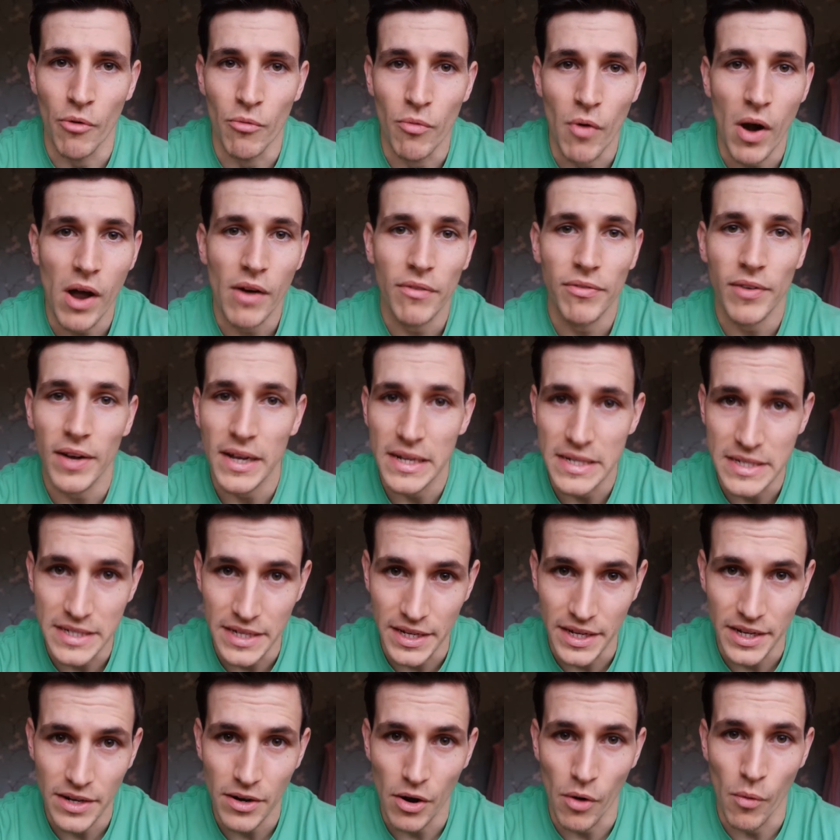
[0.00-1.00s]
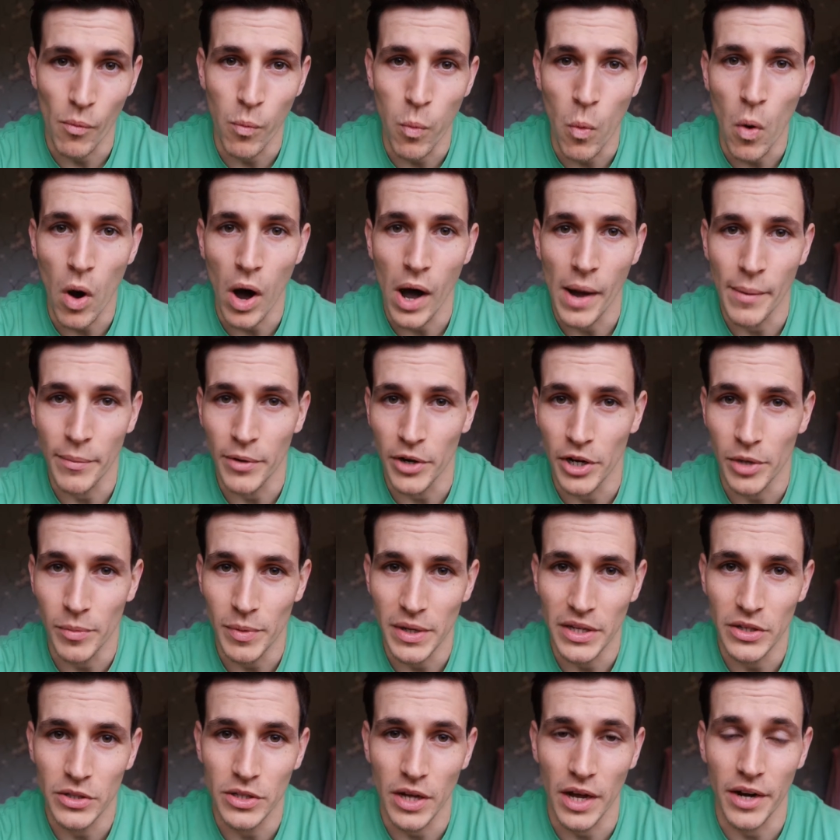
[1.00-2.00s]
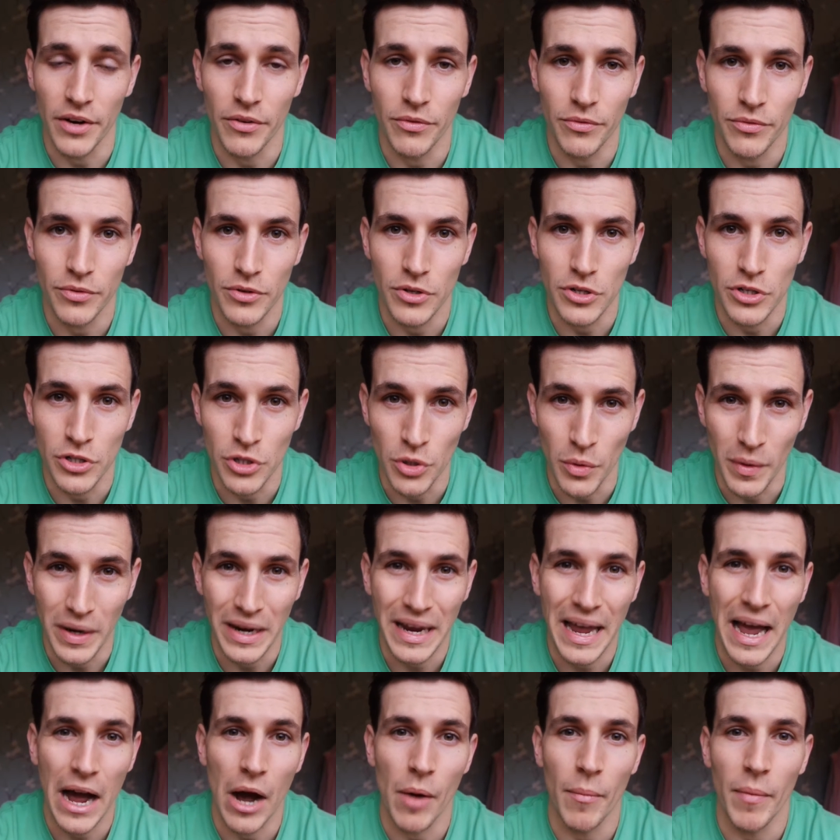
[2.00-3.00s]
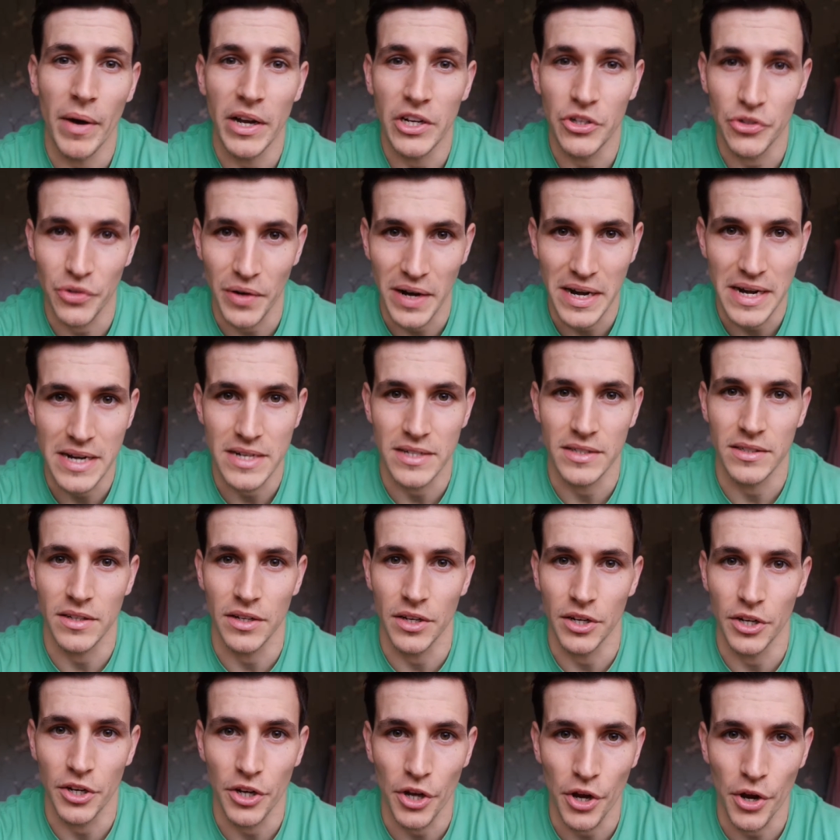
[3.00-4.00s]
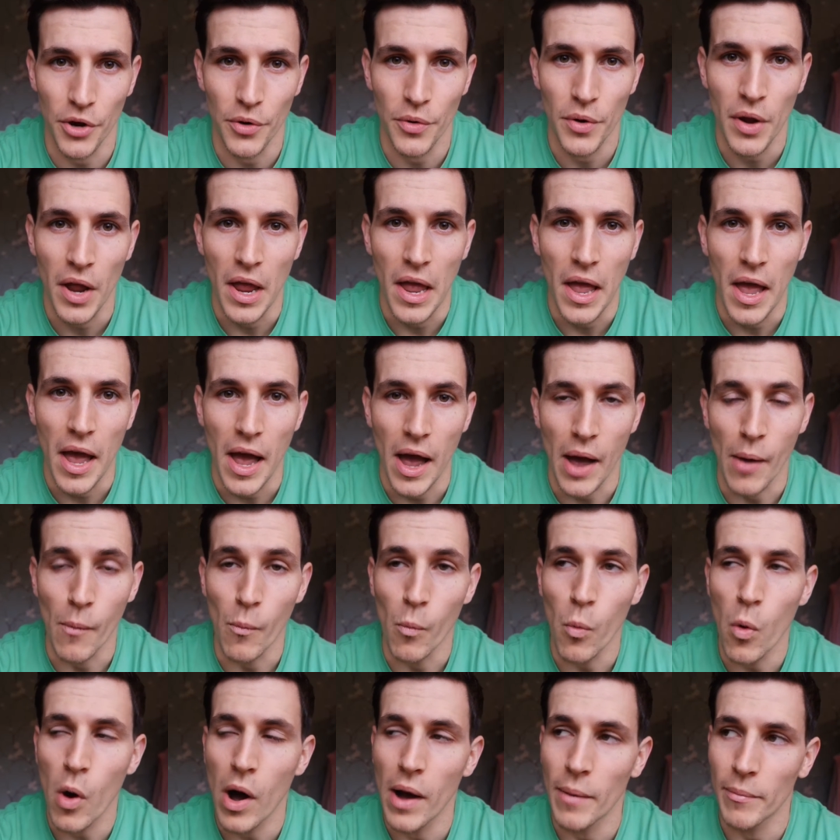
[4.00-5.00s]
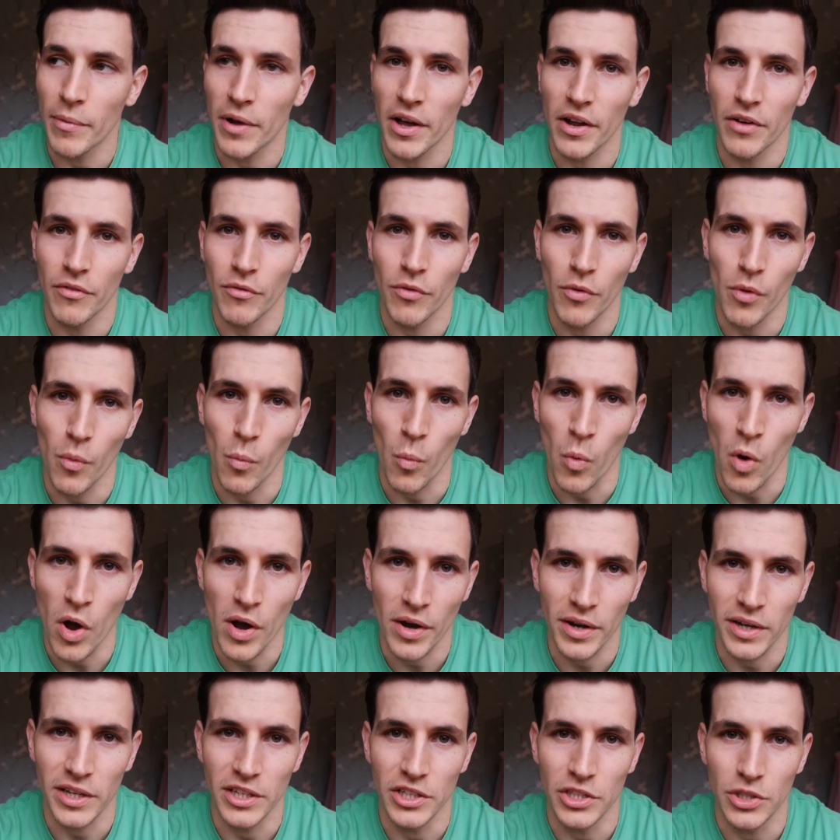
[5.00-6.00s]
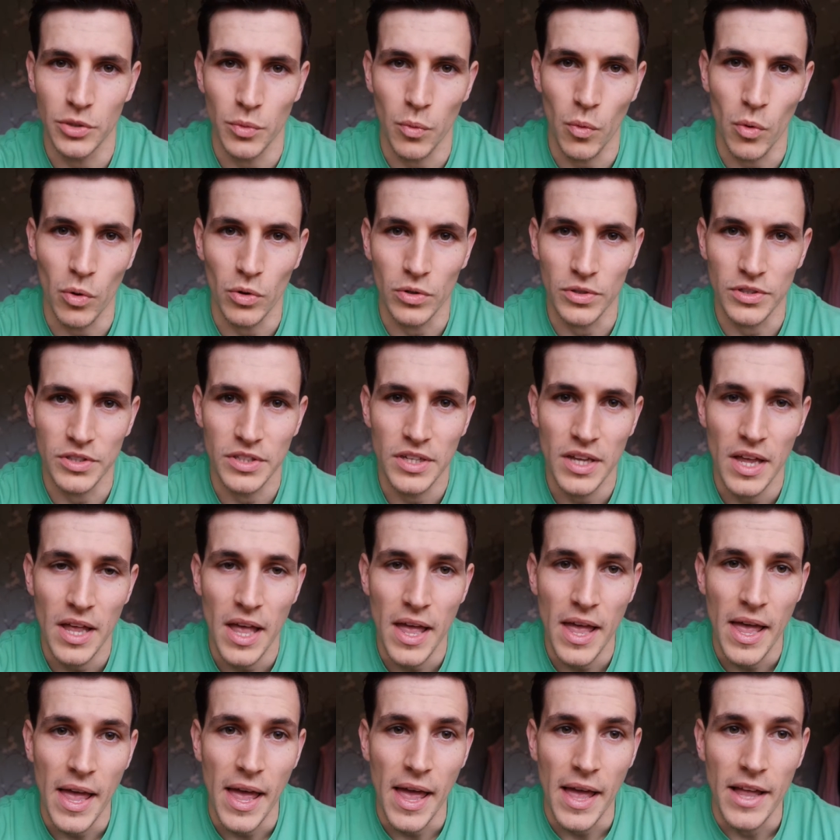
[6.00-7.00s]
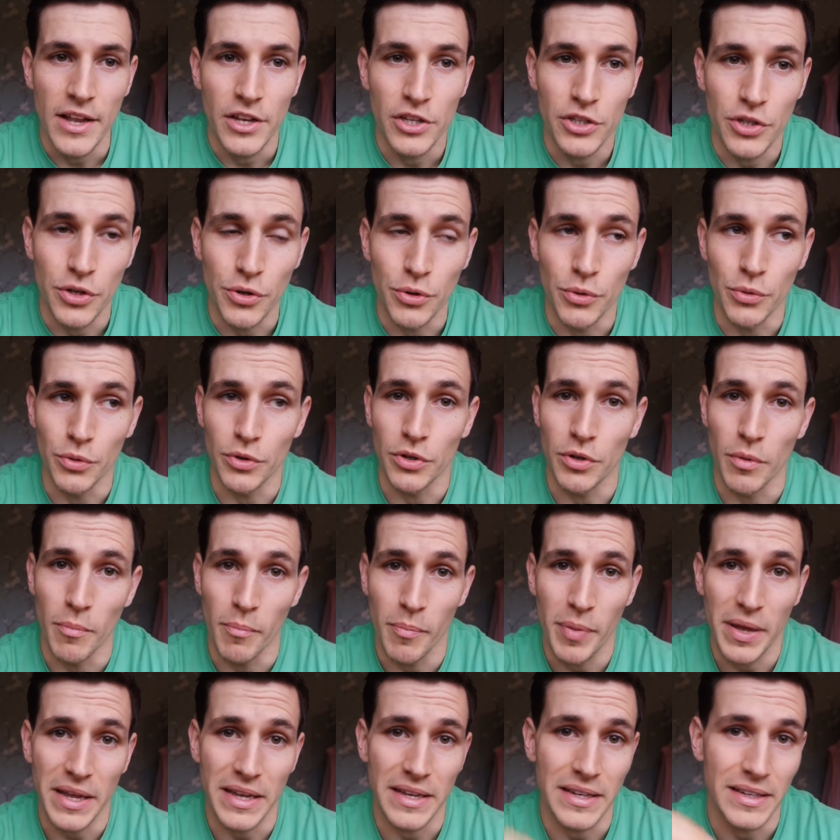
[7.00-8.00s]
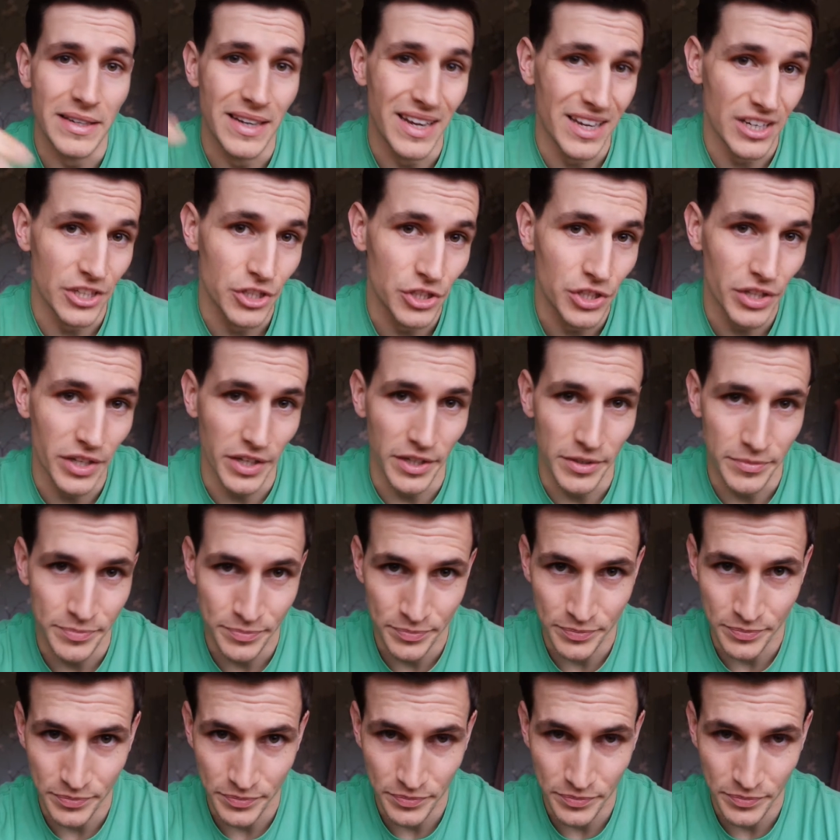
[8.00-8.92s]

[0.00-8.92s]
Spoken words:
rough idea of what I'm going to be kind of doing, how my training is going to go, and what I'm kind of working towards to compete next year.